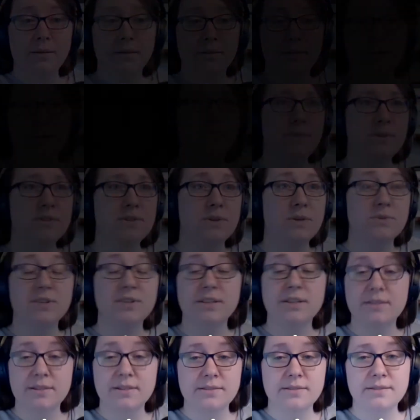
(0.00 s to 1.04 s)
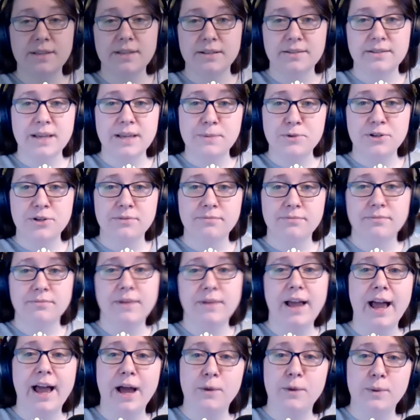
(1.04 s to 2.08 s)
So since its inception,
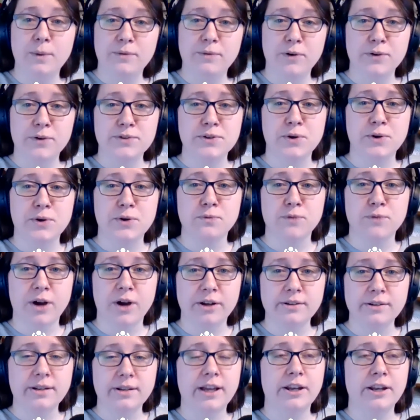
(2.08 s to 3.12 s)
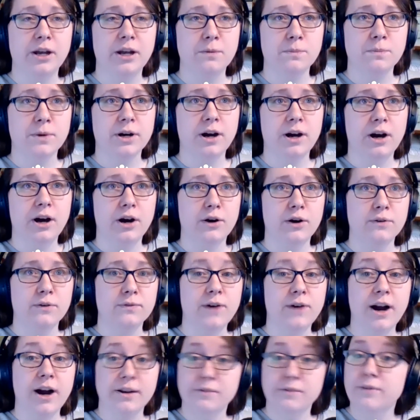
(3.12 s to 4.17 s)
we've also run a number of
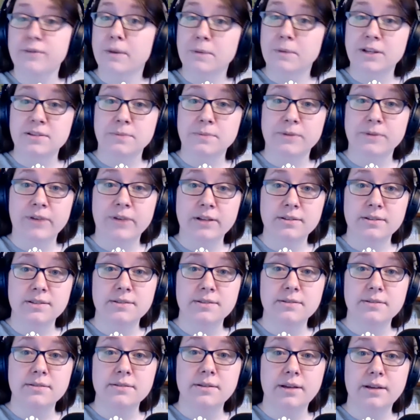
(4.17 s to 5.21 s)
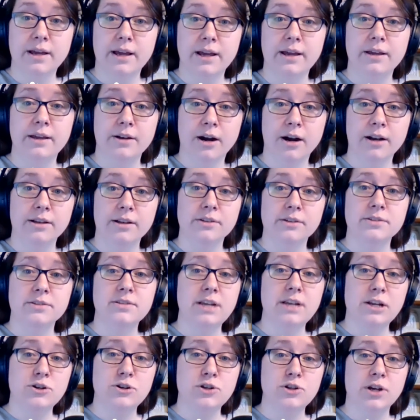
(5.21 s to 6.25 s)
art and feminism events in Ireland
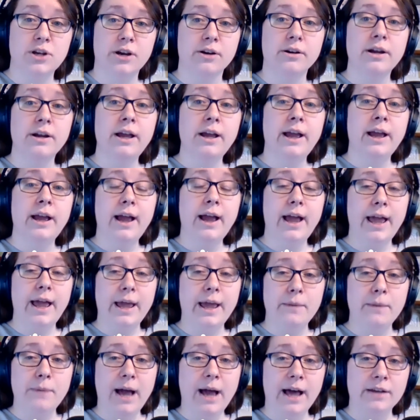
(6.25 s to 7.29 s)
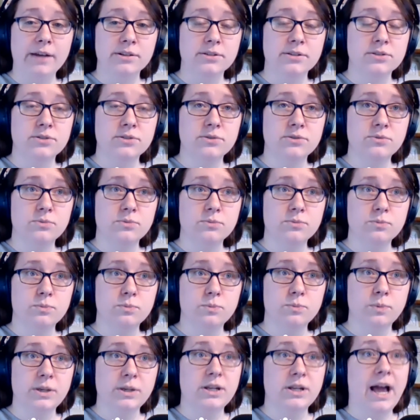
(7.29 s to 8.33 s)
each year. And
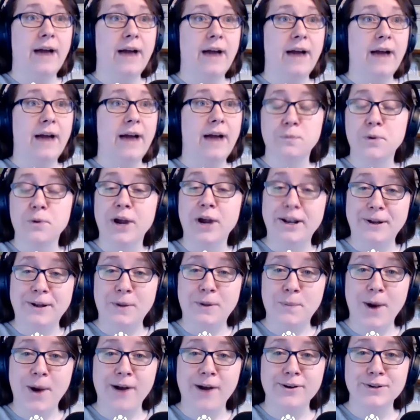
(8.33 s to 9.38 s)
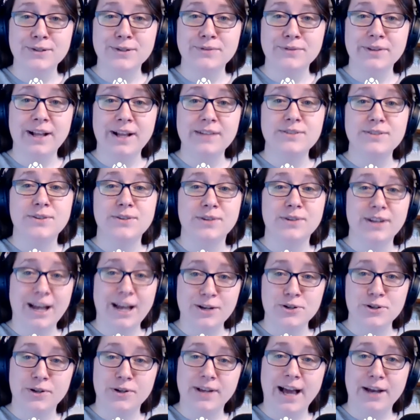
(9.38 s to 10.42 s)
we have a few perennial partners for that. So the
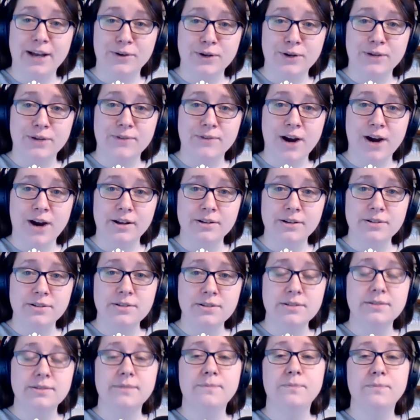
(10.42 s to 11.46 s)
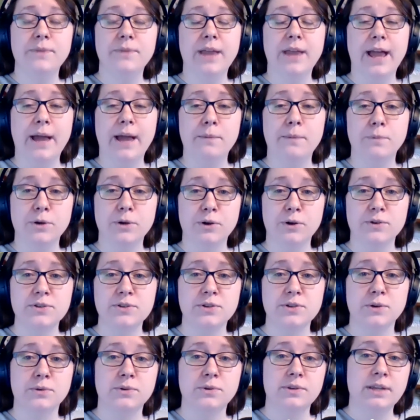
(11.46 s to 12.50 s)
National Gallery of Ireland, but
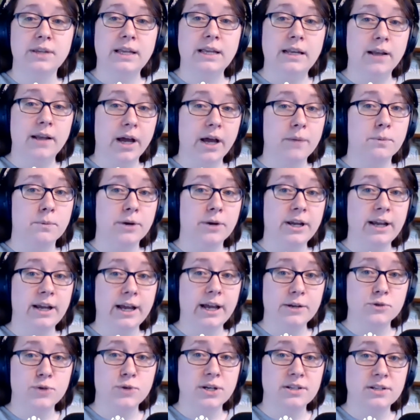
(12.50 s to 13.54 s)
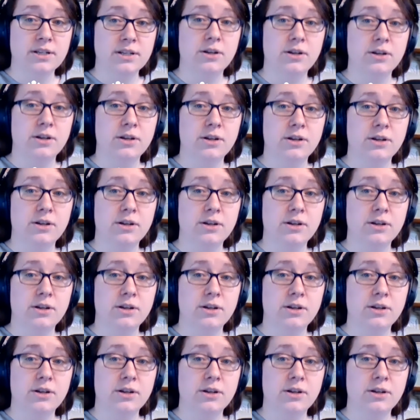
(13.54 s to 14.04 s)
also the library at Trinity College